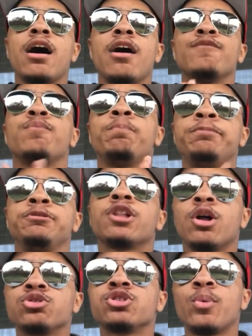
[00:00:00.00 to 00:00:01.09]
of
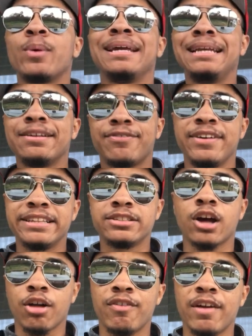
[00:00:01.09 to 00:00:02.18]
closer to when he defeats
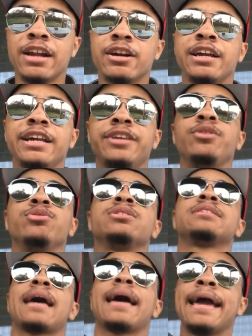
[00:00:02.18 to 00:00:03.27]
Darth Vader, he
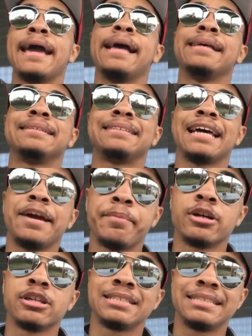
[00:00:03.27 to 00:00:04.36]
uses a
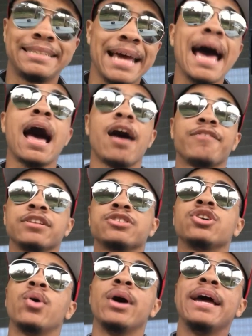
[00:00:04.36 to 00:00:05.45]
saber staff, and
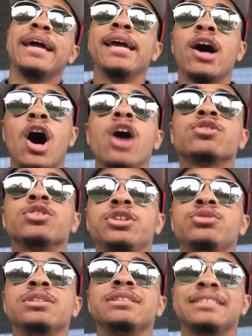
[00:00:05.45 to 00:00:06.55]
so he also
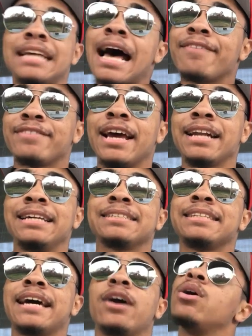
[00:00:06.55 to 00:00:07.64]
uses staff
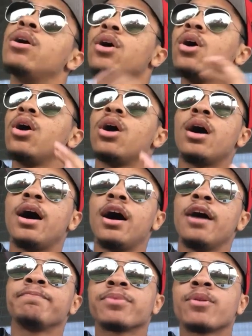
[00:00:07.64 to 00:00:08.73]
techniques. Now,
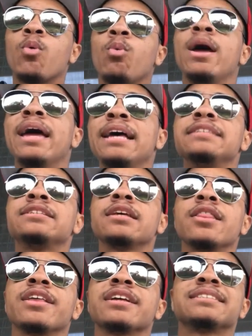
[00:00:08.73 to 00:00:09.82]
um, his
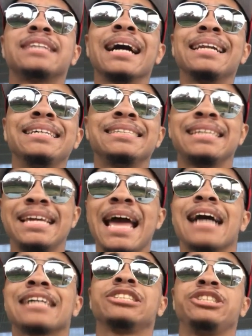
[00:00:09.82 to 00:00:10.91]
the techniques he
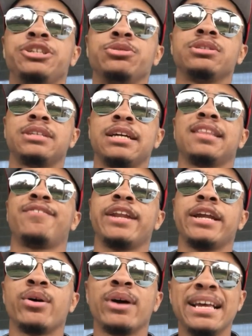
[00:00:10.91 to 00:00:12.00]
actually uses in the
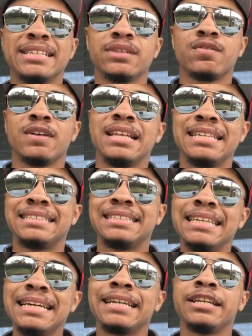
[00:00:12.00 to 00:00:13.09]
video isn't really
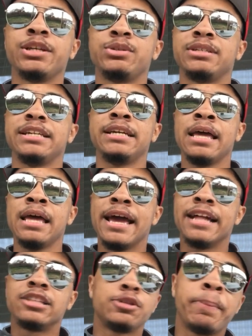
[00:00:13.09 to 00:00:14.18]
seen. You see
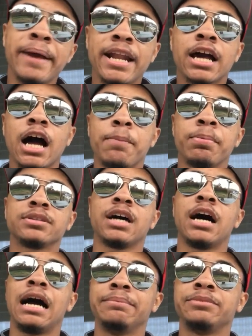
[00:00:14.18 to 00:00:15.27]
it spin a couple
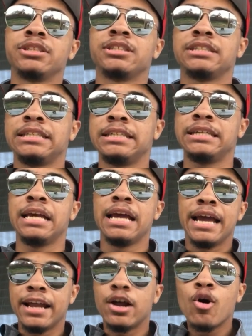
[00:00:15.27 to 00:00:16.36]
times, you see
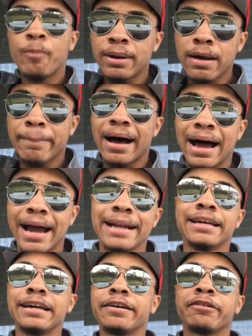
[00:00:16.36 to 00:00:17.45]
it open up
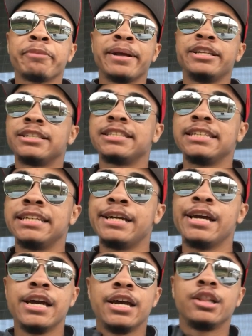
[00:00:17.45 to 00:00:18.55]
behind him, and you
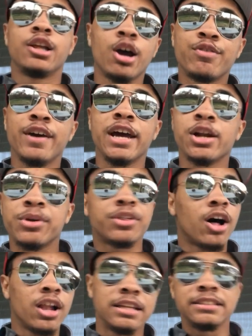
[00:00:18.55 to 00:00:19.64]
see Darth Vader with
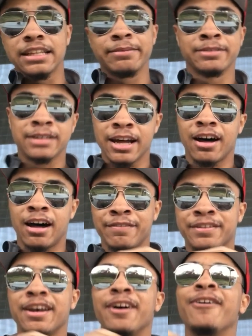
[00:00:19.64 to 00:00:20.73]
all his limbs cut
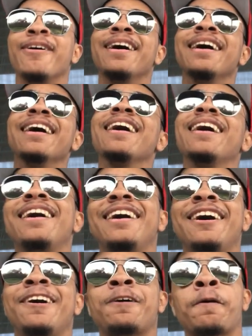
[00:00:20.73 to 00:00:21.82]
off. So,
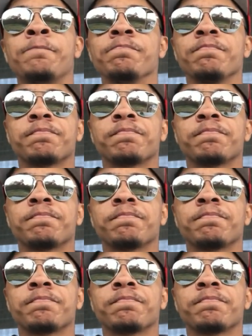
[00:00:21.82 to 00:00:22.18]
uh,